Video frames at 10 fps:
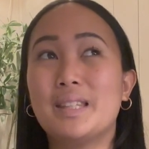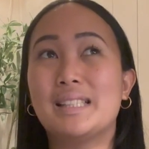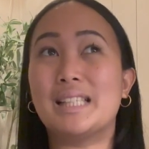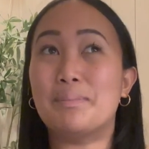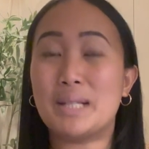
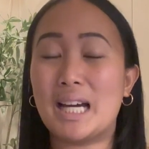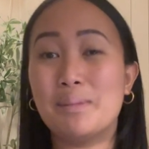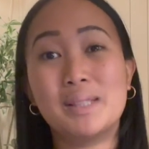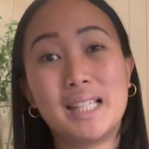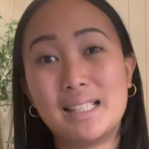
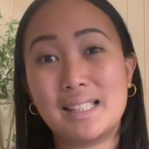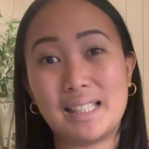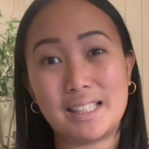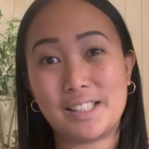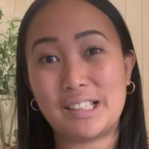sometimes that is
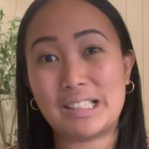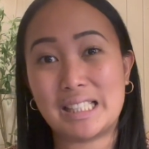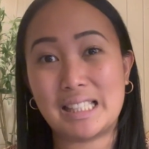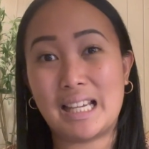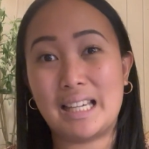easier
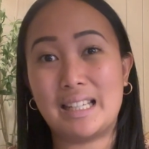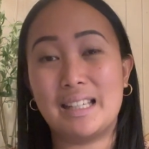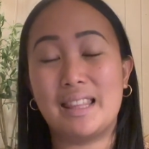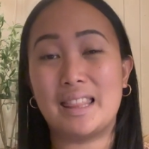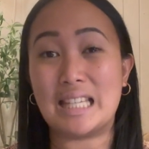said
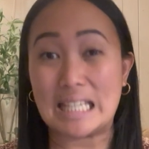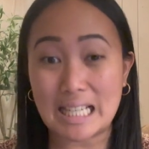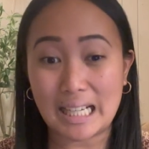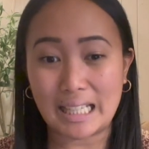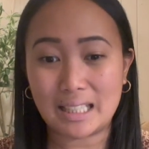than
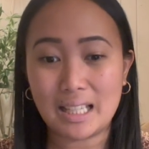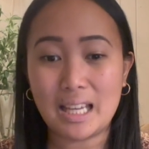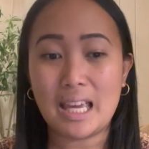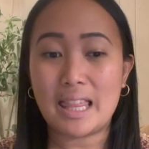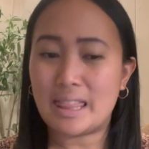done.
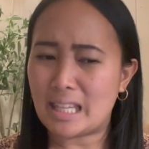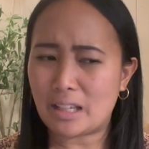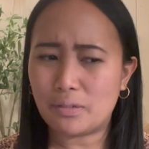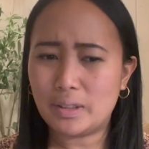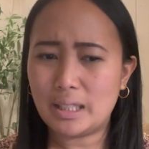
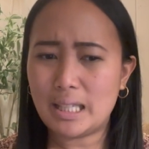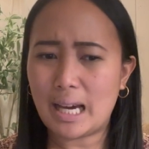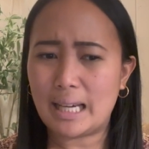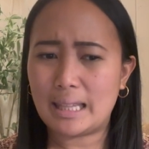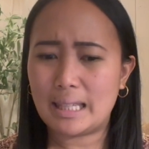Thankfully,
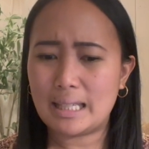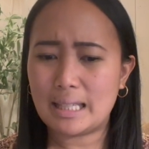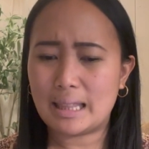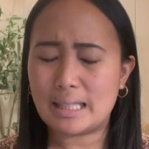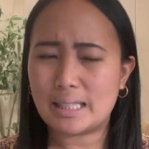I
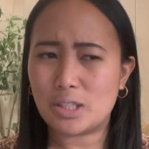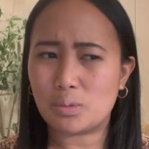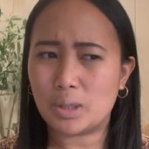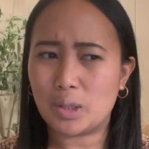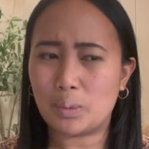think this has
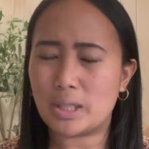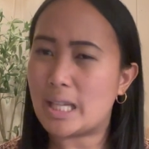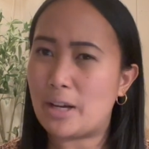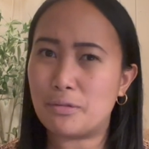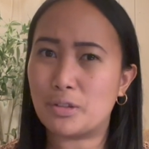really worked
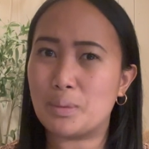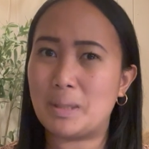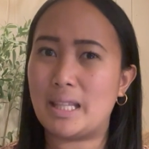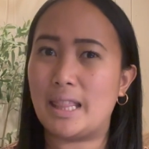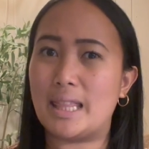out for
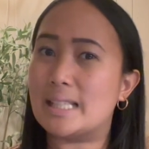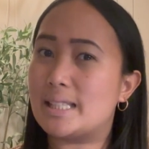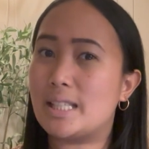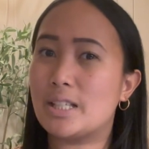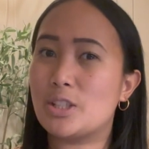me
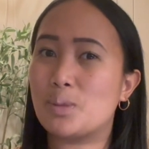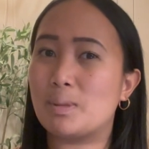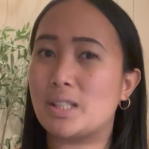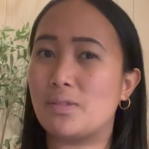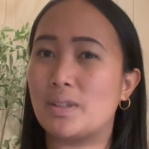this year
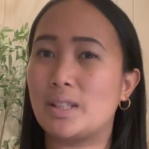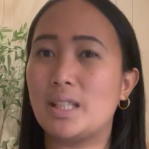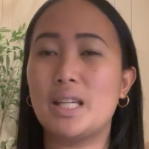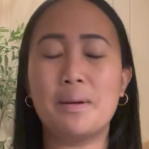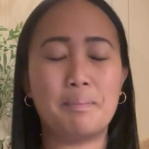
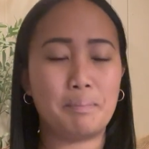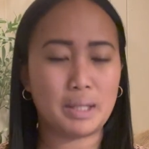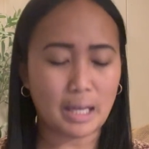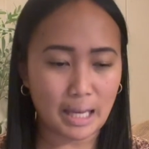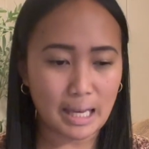specifically
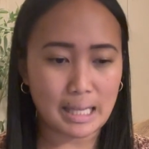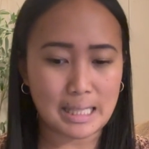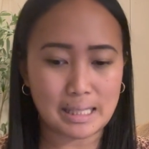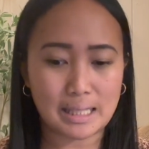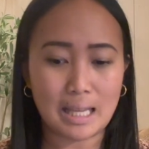
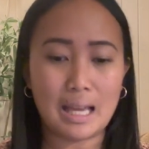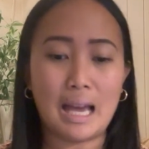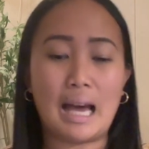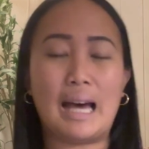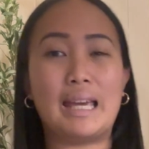because
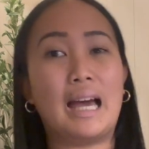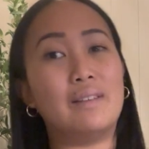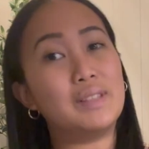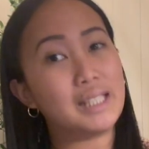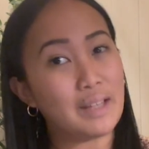I
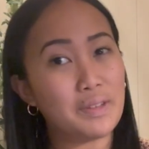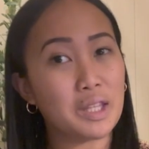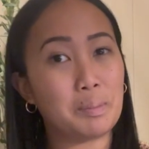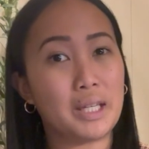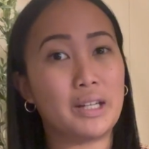have
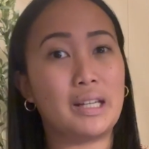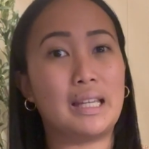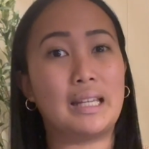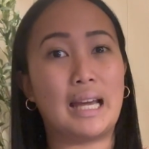7th period